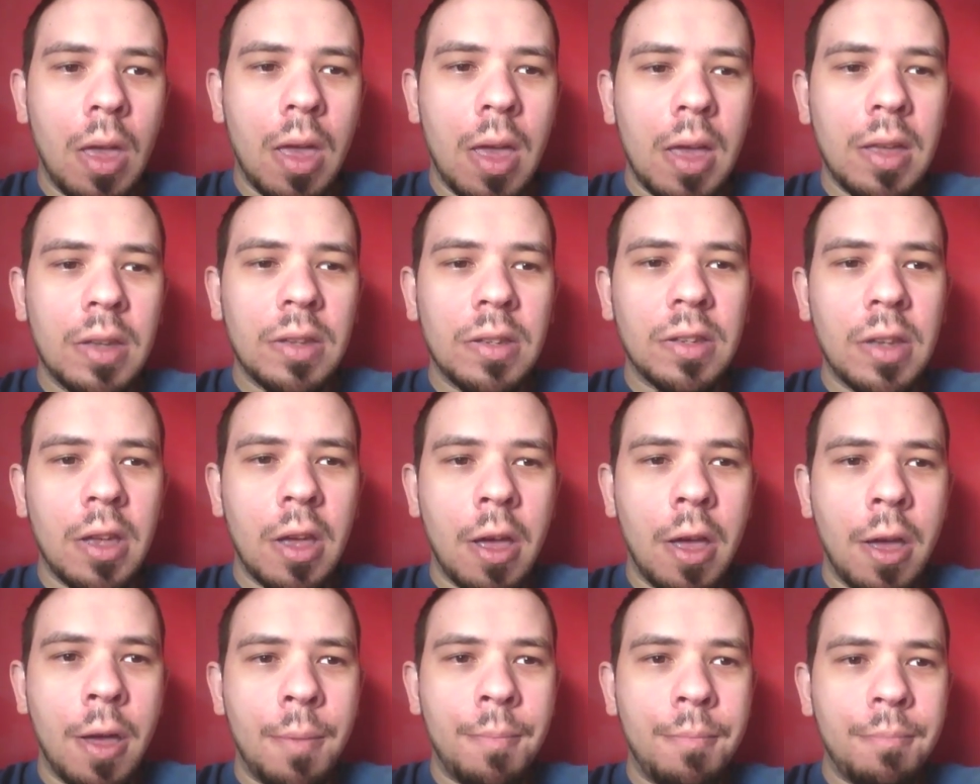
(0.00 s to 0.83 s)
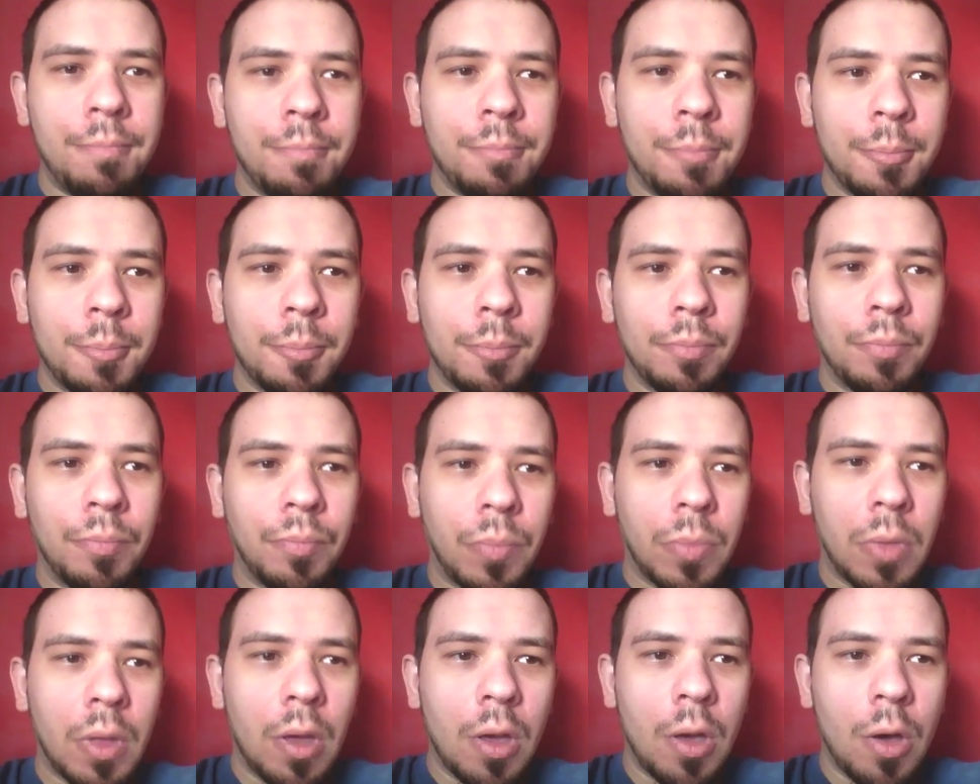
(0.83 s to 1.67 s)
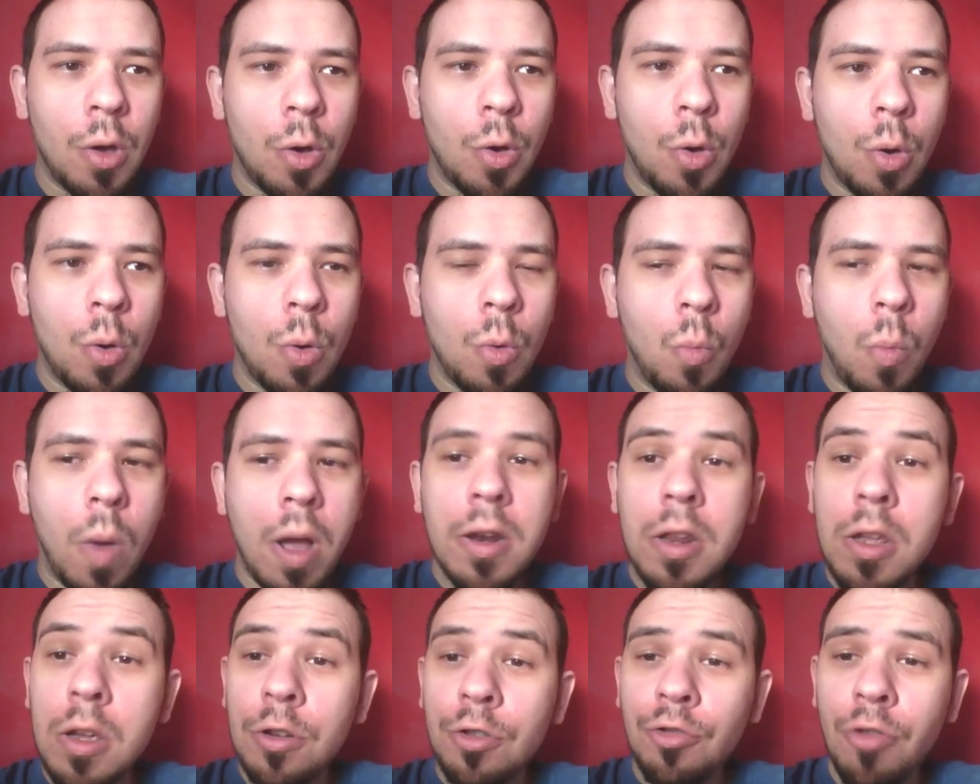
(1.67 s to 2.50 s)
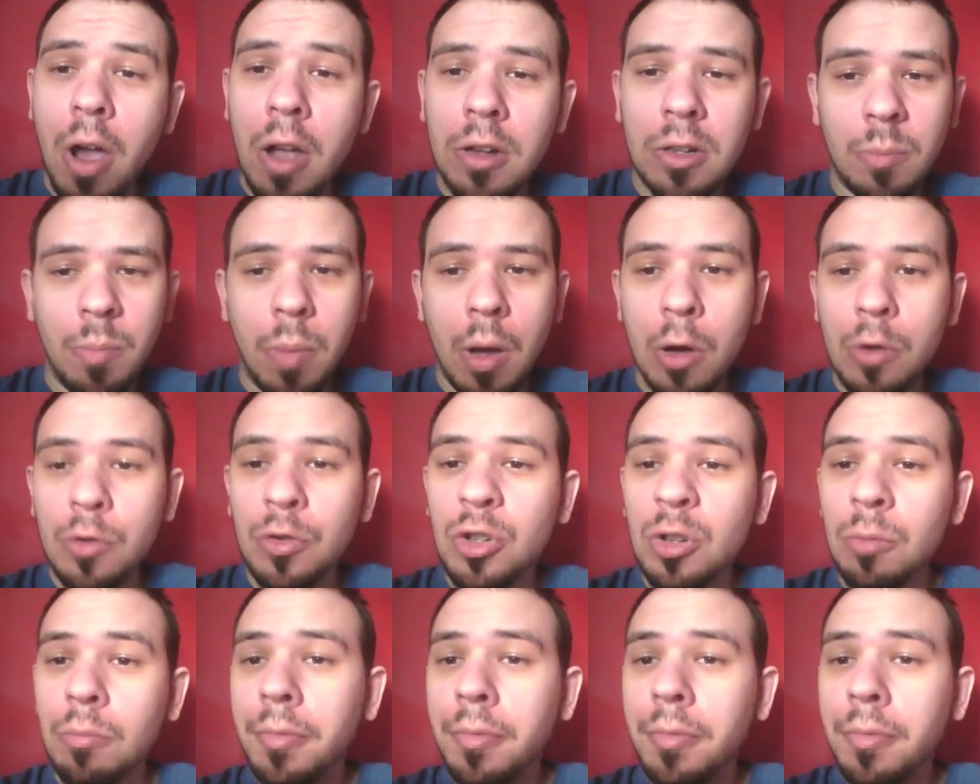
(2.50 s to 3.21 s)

when you try to post